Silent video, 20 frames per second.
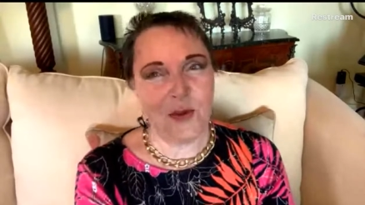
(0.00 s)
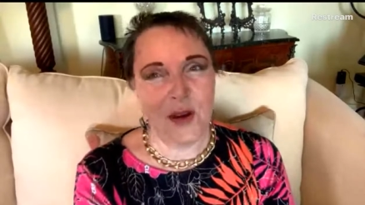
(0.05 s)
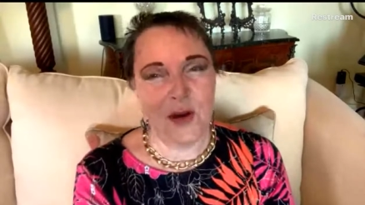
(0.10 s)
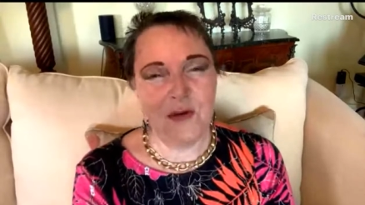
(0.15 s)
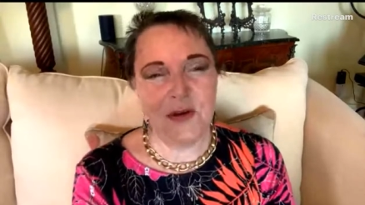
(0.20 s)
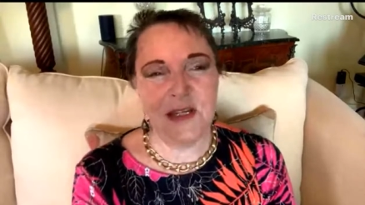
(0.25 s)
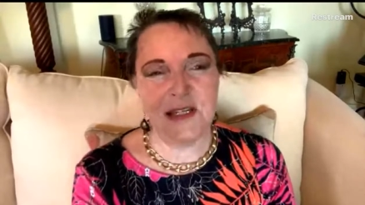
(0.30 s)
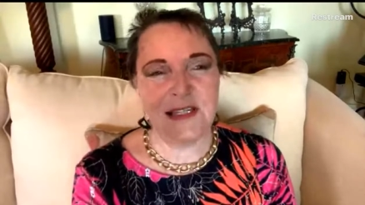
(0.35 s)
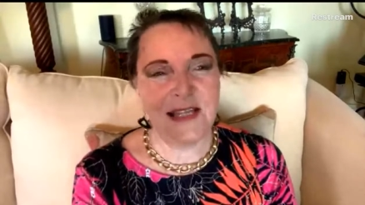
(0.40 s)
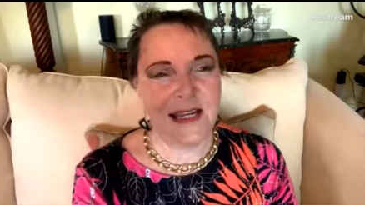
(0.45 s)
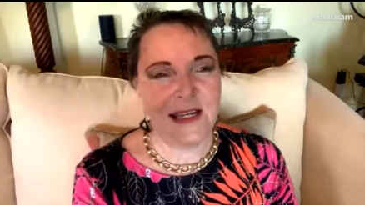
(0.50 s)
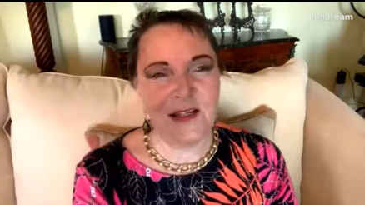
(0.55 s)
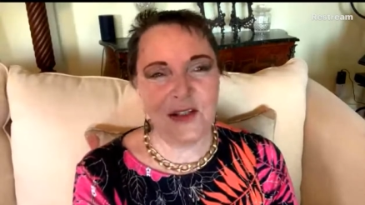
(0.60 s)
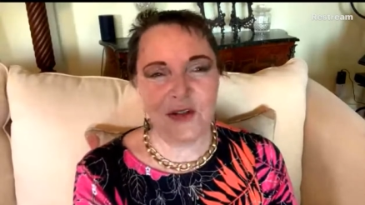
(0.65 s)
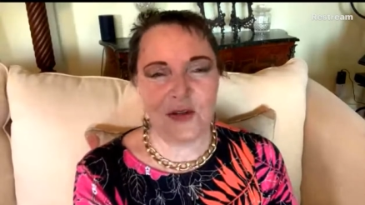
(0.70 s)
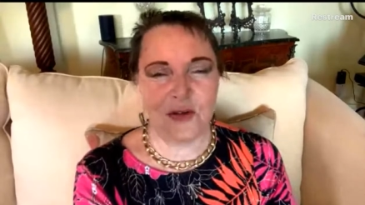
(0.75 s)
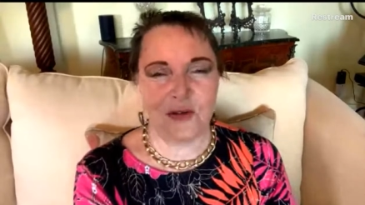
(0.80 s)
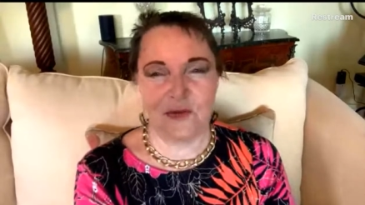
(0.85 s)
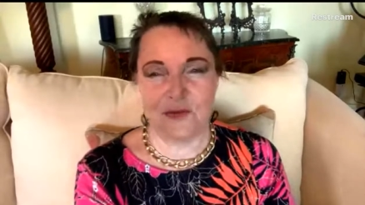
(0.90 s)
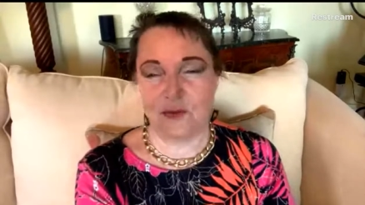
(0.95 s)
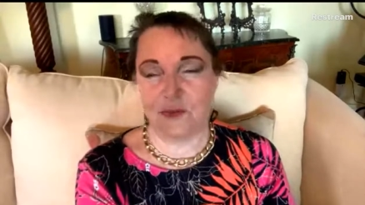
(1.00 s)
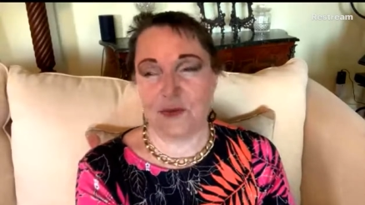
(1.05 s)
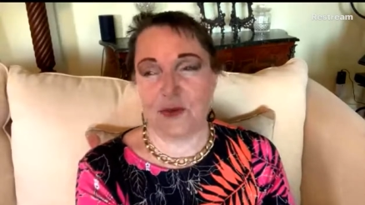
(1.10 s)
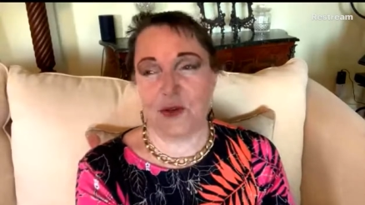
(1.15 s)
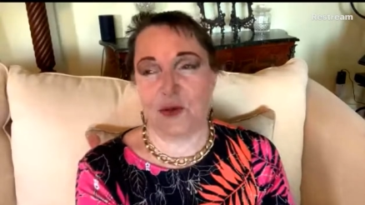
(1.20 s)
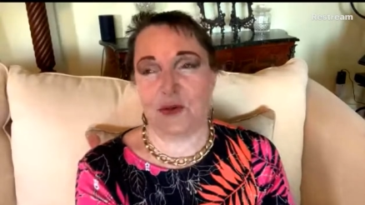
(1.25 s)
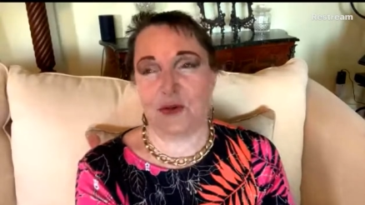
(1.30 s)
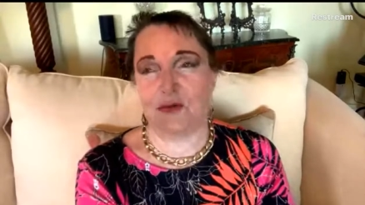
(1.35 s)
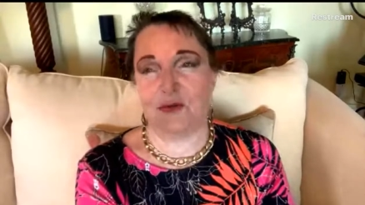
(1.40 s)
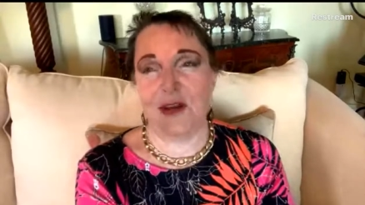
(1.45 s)
We only send sort of
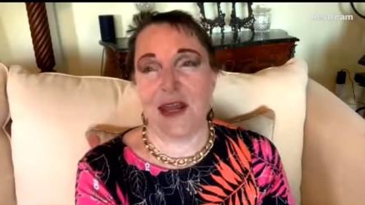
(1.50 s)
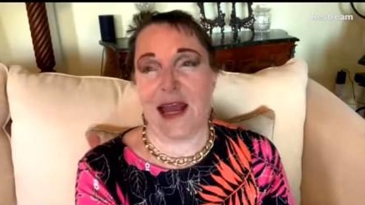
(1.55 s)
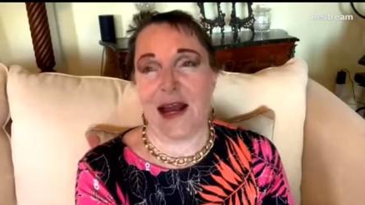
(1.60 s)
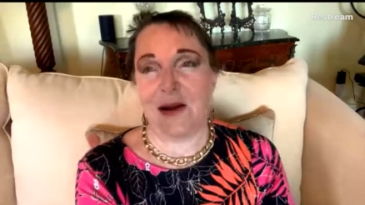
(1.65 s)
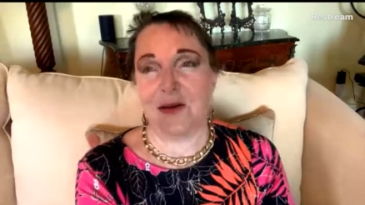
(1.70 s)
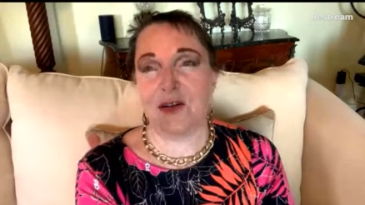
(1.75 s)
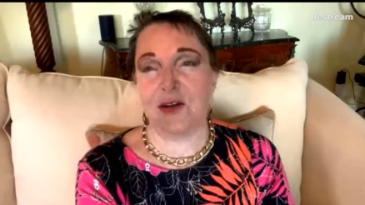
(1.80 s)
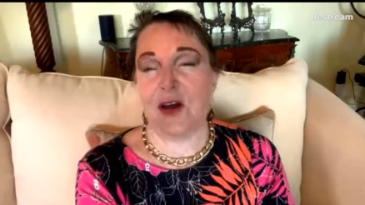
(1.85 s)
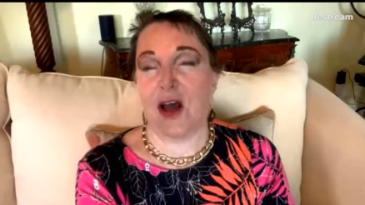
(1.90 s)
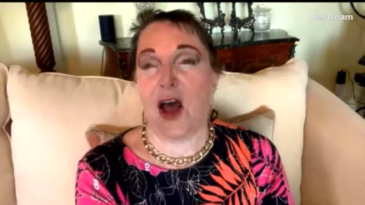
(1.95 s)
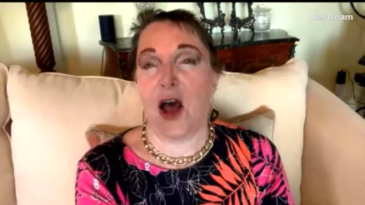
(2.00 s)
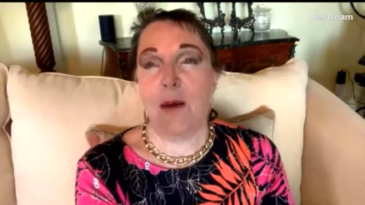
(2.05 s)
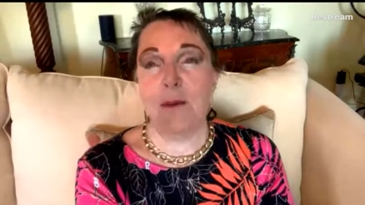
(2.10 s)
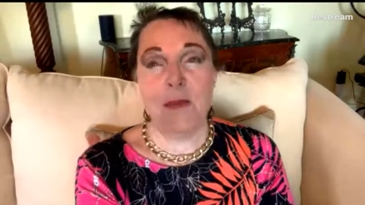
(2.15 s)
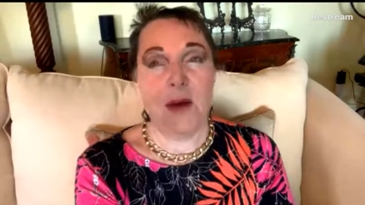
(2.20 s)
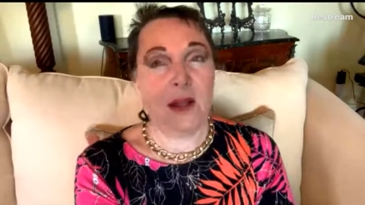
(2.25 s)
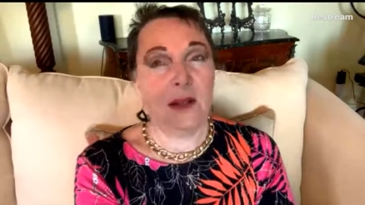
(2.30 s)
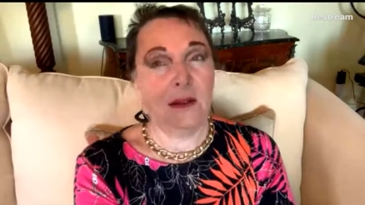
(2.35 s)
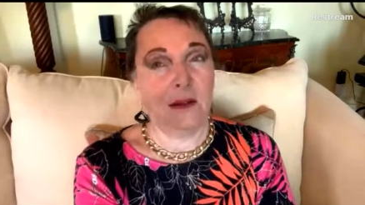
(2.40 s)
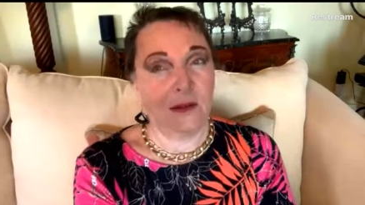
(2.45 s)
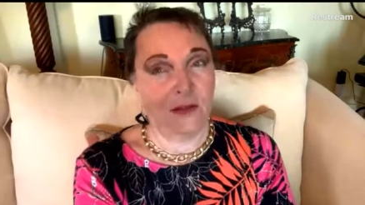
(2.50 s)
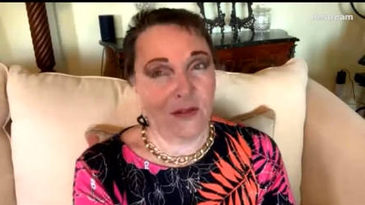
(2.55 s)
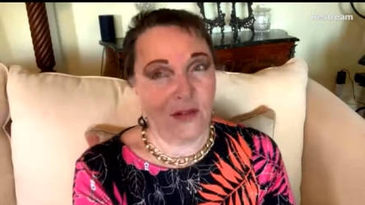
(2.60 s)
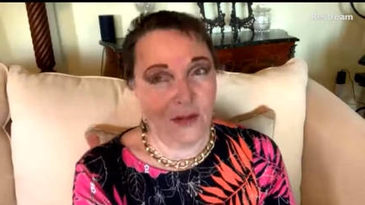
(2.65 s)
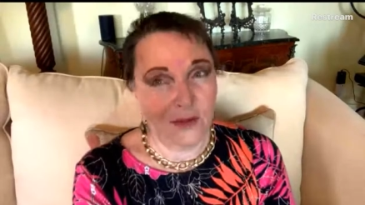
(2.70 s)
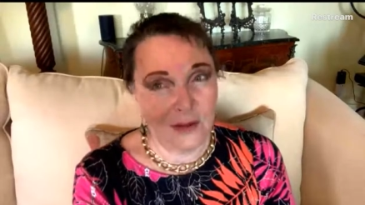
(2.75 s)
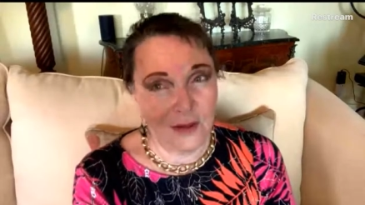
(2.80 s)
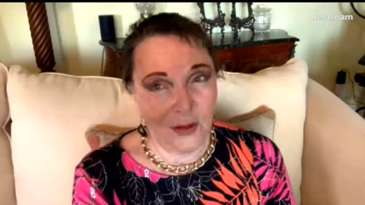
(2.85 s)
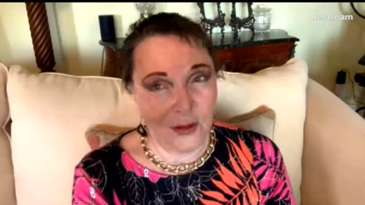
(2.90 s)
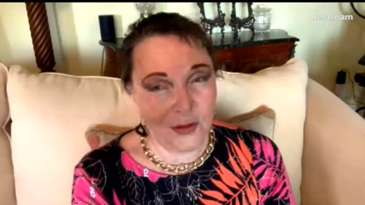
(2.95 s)
two or three out a
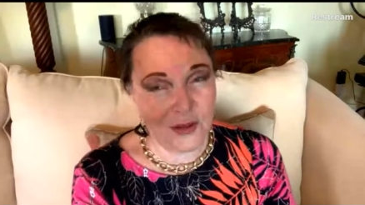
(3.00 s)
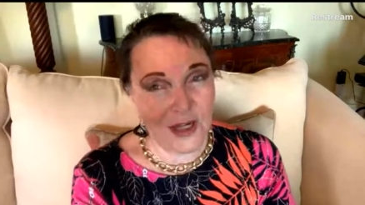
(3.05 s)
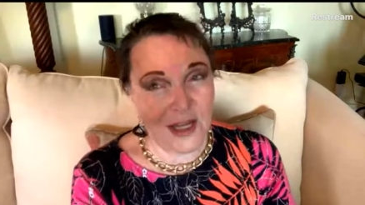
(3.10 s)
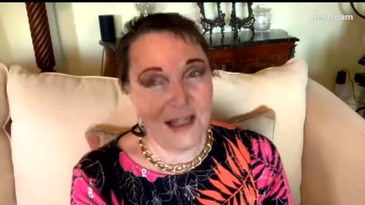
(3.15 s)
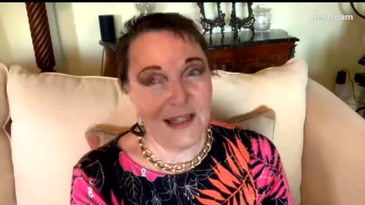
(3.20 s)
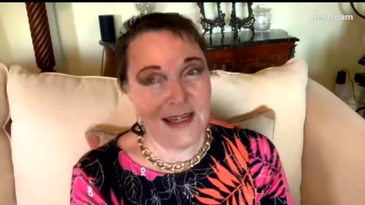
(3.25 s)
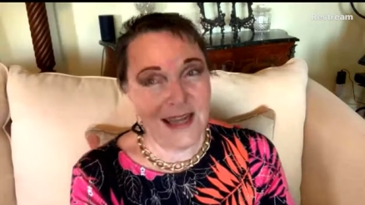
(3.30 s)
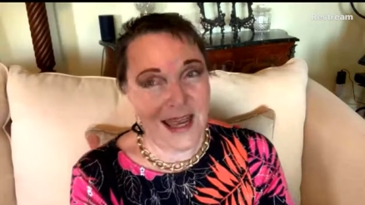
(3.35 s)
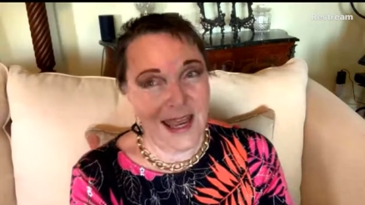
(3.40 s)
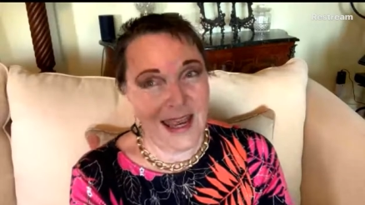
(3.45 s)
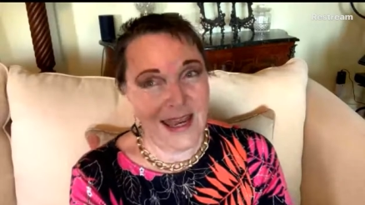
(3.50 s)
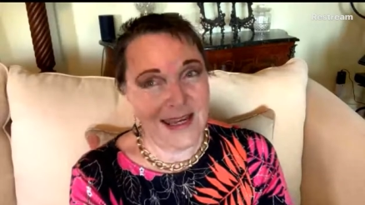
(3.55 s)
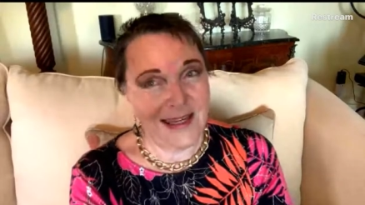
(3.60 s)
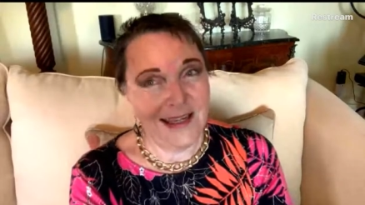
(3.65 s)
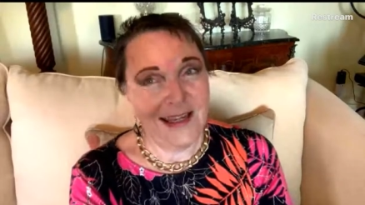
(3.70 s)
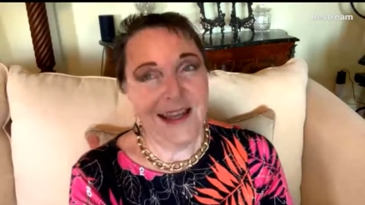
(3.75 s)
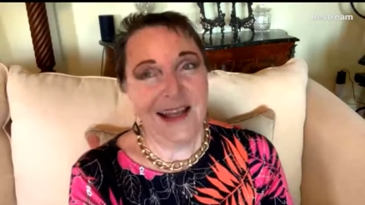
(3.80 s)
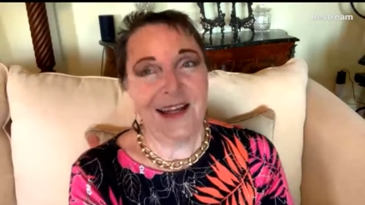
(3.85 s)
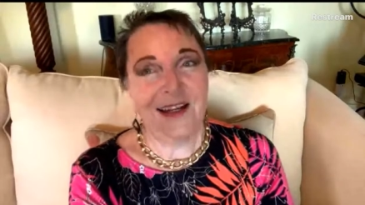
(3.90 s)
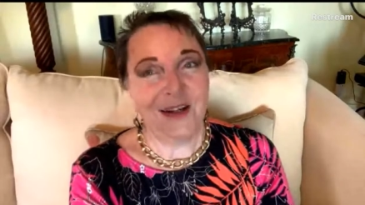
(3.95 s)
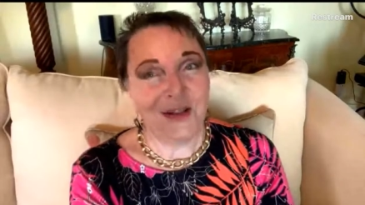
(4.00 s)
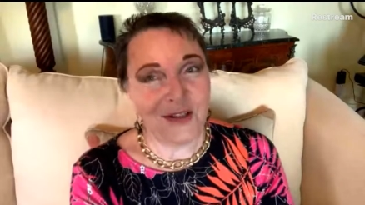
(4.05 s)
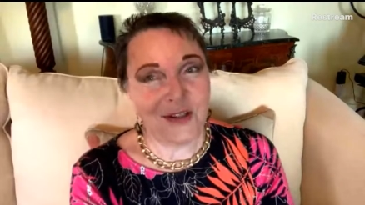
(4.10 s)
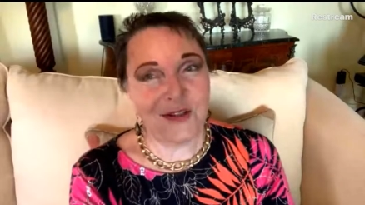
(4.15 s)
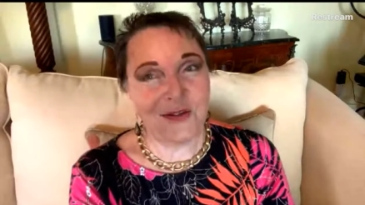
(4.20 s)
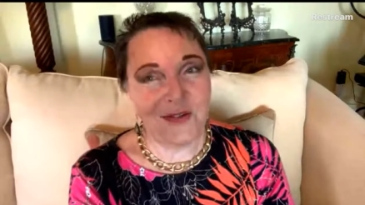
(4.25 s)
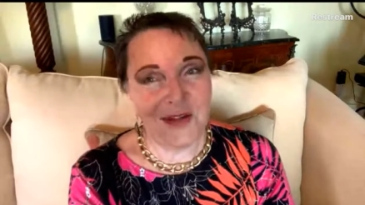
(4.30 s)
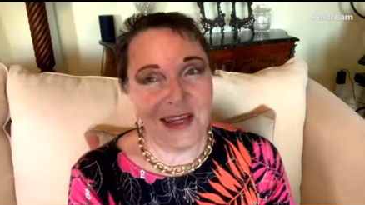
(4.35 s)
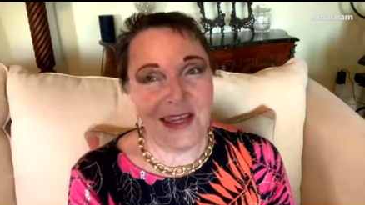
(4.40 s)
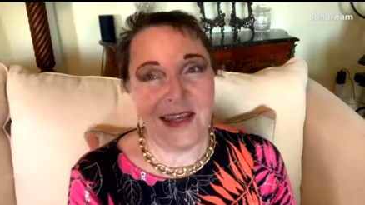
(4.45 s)
month, not a day,
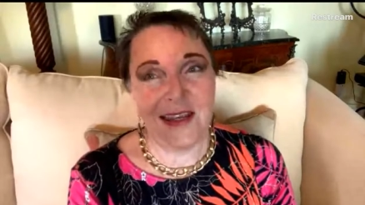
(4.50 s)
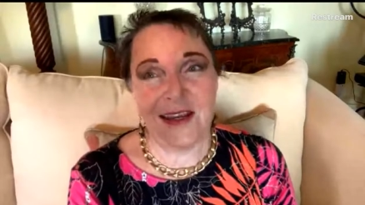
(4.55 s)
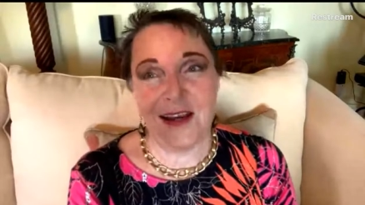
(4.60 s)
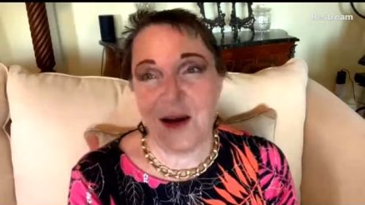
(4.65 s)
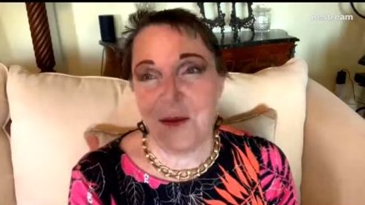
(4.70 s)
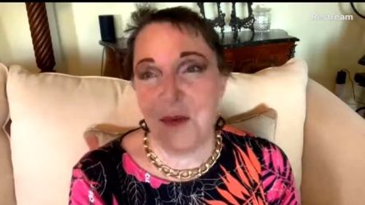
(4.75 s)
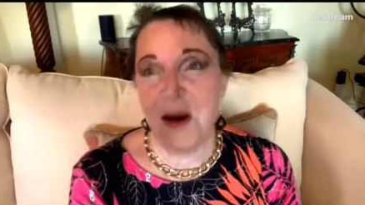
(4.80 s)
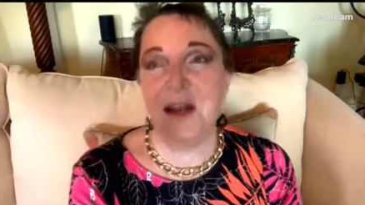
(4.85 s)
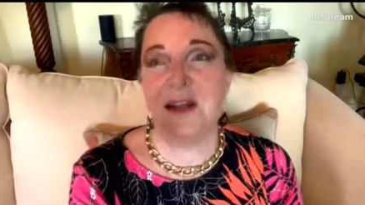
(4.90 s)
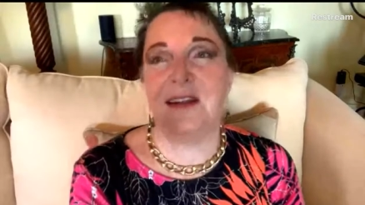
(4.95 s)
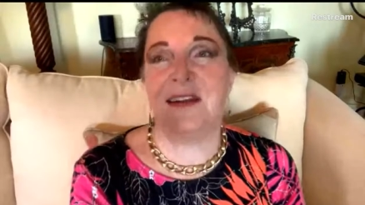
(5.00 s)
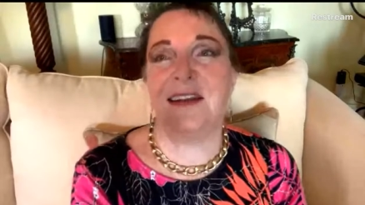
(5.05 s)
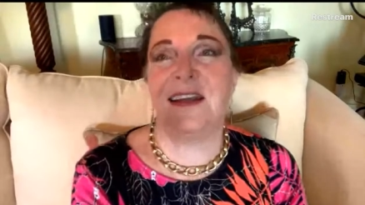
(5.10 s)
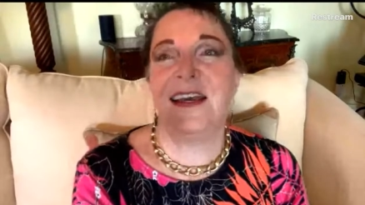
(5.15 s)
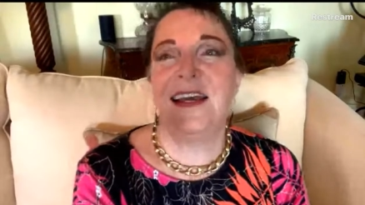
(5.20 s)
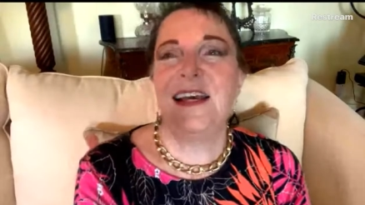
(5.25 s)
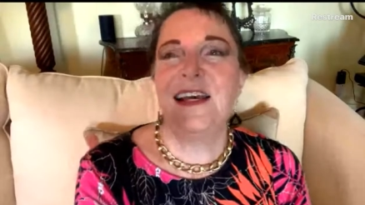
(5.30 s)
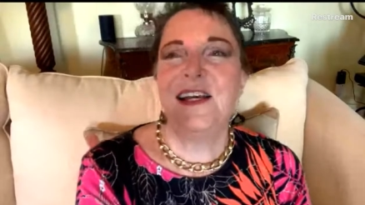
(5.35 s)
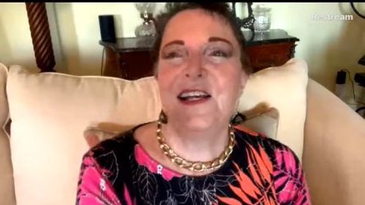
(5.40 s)
not a week, a month.